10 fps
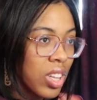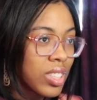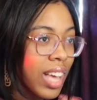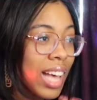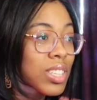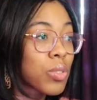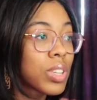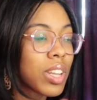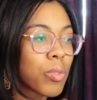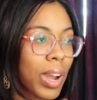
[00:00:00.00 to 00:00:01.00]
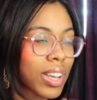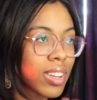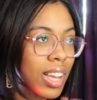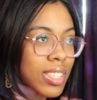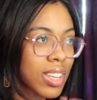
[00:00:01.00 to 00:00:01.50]
Did he
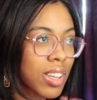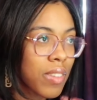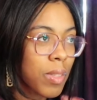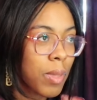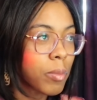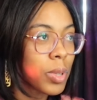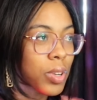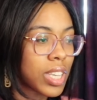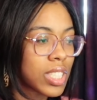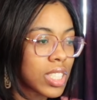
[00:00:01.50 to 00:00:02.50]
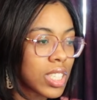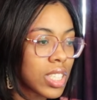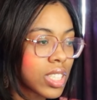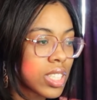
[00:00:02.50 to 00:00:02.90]
recognize any of them? That'd be crazy.